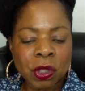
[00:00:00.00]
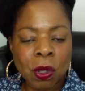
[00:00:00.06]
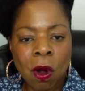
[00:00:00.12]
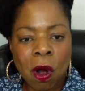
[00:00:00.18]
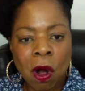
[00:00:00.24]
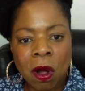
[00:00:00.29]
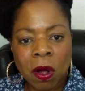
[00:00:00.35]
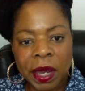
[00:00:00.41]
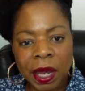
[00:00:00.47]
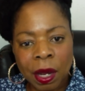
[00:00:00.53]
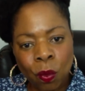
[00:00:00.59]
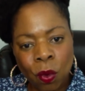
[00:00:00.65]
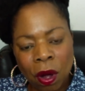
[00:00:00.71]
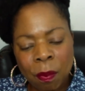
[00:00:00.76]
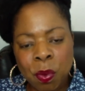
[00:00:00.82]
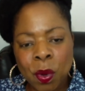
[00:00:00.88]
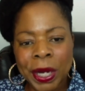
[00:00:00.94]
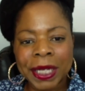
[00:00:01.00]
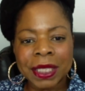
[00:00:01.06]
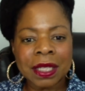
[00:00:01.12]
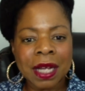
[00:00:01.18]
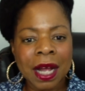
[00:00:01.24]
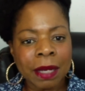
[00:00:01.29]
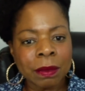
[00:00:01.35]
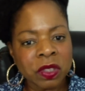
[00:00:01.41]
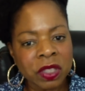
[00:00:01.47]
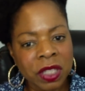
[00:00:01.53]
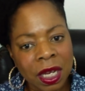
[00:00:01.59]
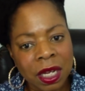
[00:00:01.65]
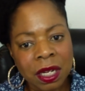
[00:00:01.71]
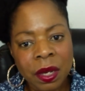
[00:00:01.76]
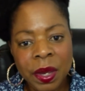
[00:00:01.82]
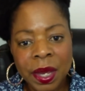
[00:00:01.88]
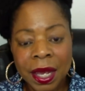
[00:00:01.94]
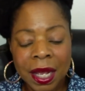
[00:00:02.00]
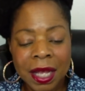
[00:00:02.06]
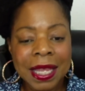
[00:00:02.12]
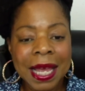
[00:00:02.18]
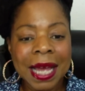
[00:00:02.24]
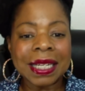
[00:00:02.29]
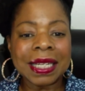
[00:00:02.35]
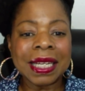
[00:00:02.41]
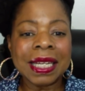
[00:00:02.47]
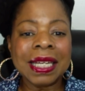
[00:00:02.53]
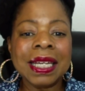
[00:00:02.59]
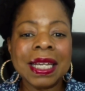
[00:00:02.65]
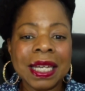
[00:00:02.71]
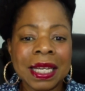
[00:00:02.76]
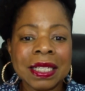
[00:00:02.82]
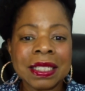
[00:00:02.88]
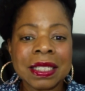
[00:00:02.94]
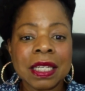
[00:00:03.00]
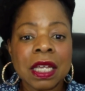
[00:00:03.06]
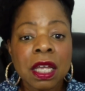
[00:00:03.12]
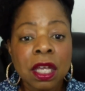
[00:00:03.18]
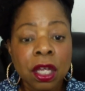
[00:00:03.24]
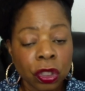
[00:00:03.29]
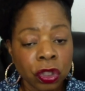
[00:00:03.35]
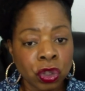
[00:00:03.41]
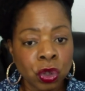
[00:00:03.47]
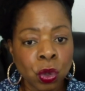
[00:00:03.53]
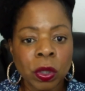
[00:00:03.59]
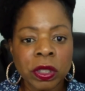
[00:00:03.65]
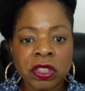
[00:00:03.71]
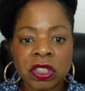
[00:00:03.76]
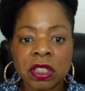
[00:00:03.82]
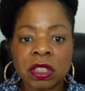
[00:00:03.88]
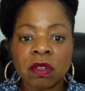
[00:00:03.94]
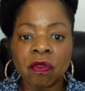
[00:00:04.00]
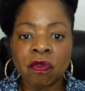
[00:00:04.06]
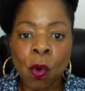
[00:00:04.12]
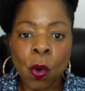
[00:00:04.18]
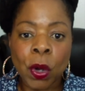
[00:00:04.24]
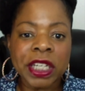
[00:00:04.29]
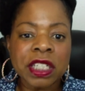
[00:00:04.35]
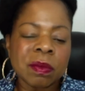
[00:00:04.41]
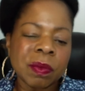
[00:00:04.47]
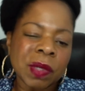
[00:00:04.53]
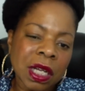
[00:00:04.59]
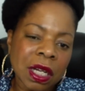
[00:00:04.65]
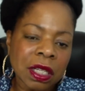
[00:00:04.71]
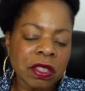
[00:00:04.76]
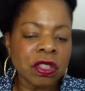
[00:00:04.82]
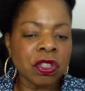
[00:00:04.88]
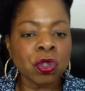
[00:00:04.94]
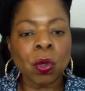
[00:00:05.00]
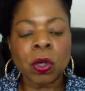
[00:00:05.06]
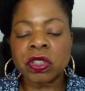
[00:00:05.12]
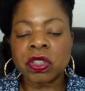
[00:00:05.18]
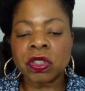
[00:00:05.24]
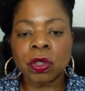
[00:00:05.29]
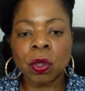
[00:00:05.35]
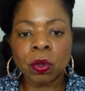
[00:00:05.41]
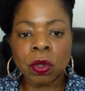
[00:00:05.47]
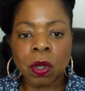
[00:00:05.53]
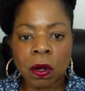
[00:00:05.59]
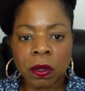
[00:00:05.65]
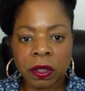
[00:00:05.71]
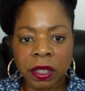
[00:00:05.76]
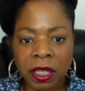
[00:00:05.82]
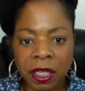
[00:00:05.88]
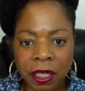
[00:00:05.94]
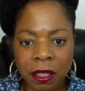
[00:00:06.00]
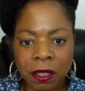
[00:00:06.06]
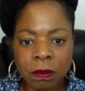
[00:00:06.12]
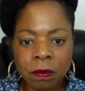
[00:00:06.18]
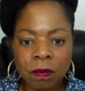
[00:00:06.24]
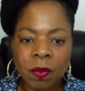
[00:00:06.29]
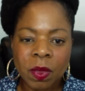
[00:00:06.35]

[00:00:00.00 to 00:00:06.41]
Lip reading: Hall at one point in time said that he is George's voice because George is no longer here.